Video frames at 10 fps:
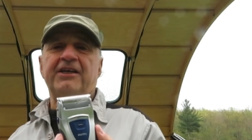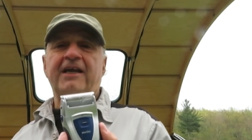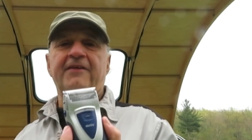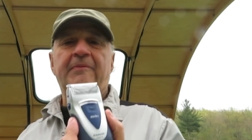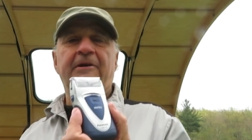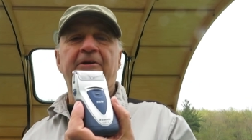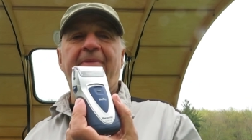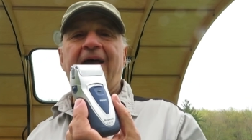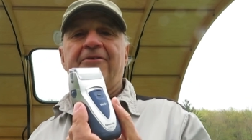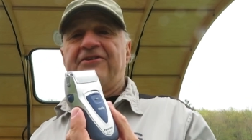you get out of a pair
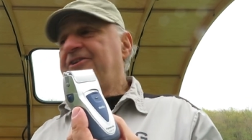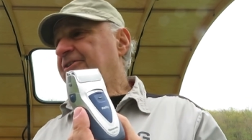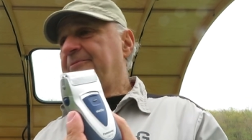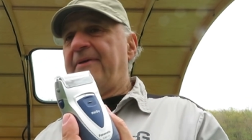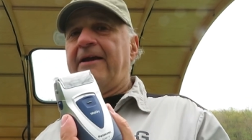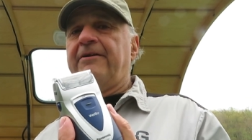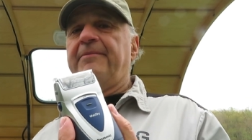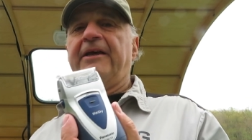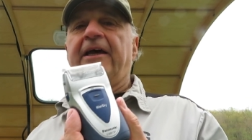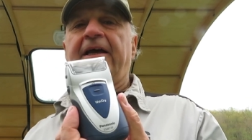of batteries. It doesn't matter
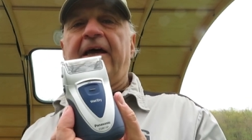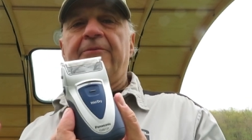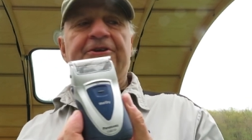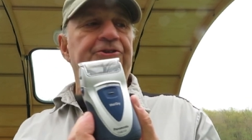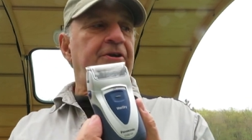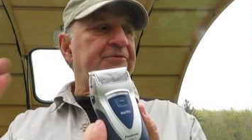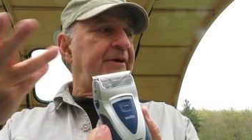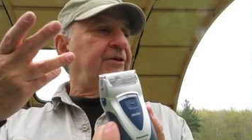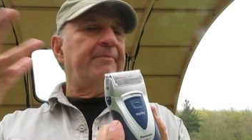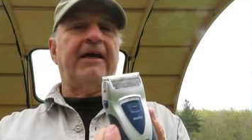to me. I, I recharge
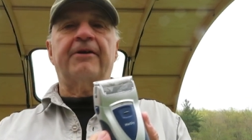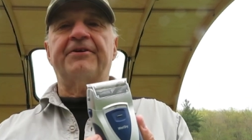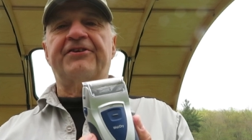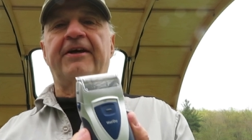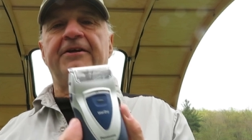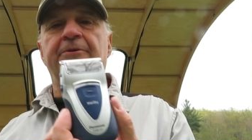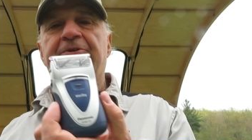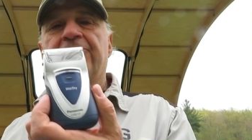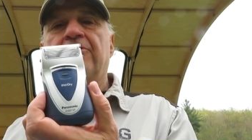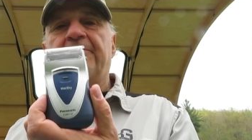my own batteries out here
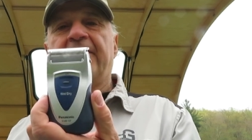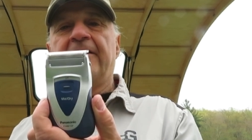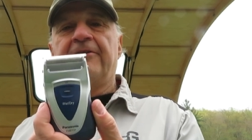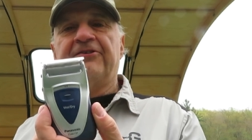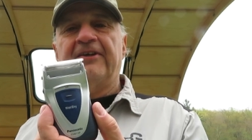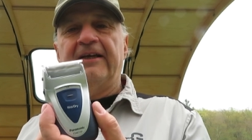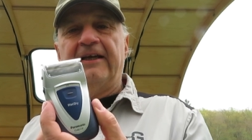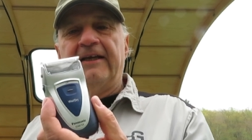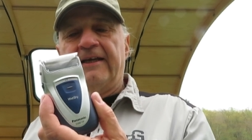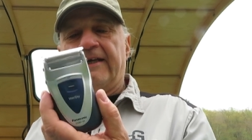with solar panels,
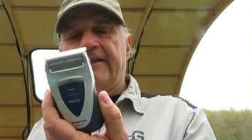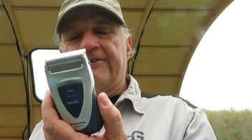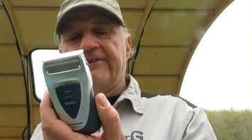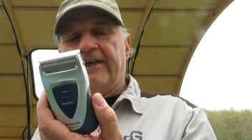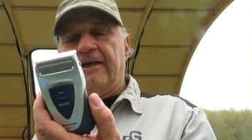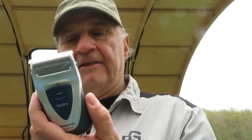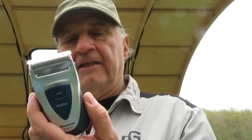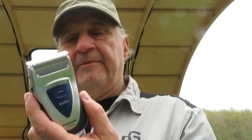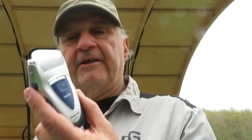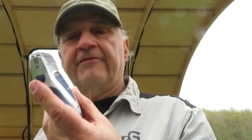and it's uh,
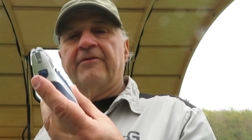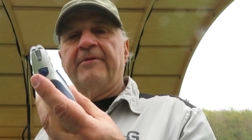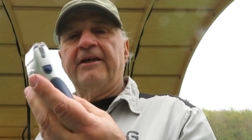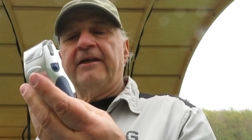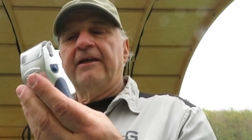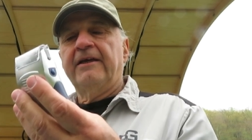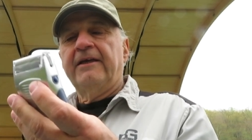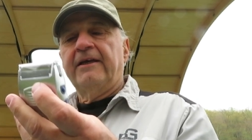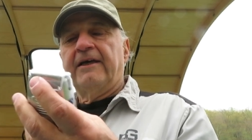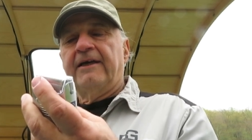unlimited for me.
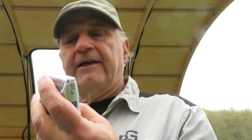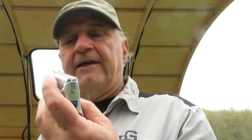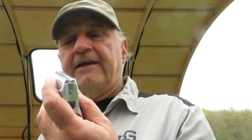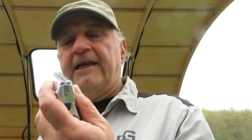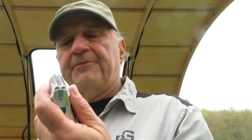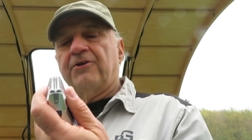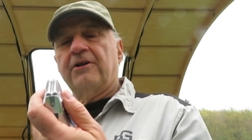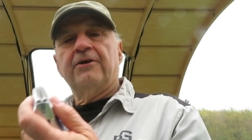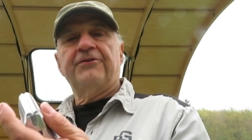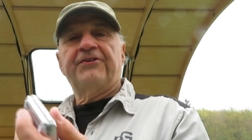Uh, keeps
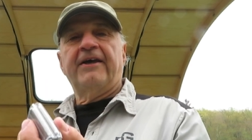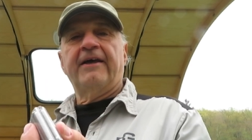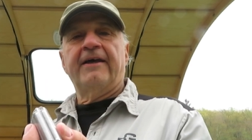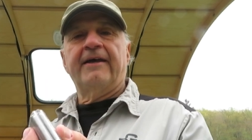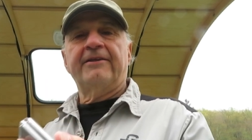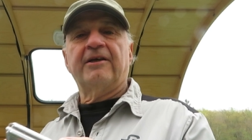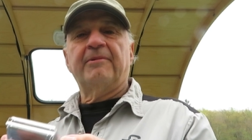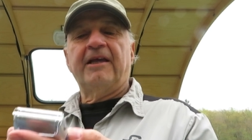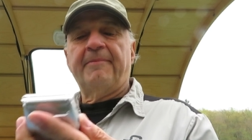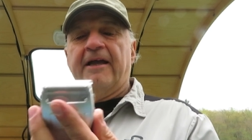all those uh,
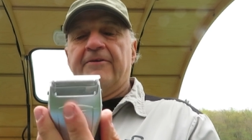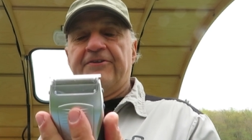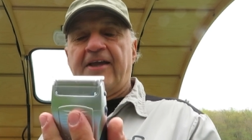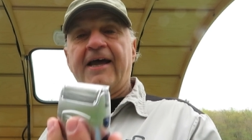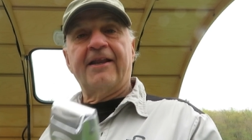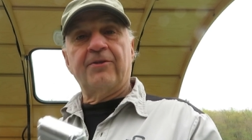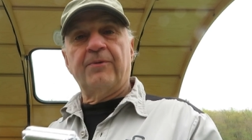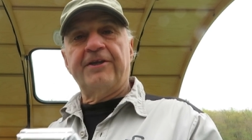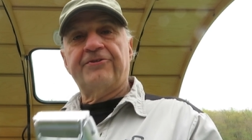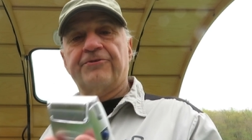AA batteries out of the
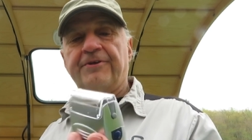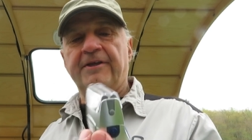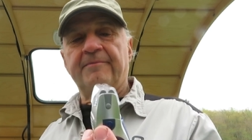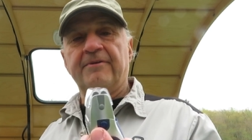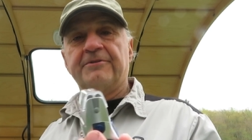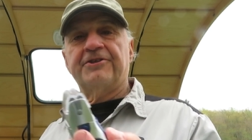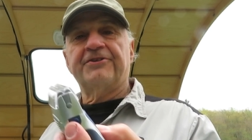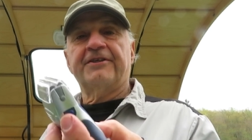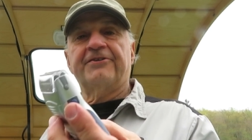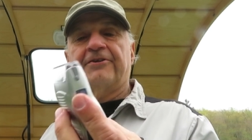waste stream, which
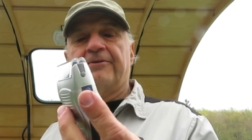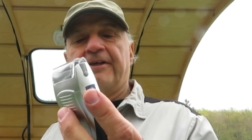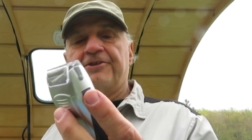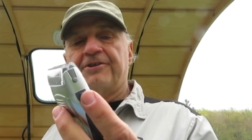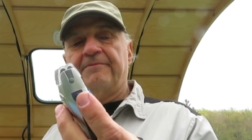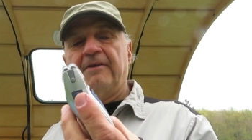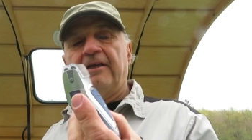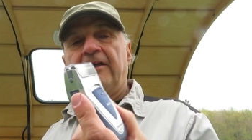is a consideration.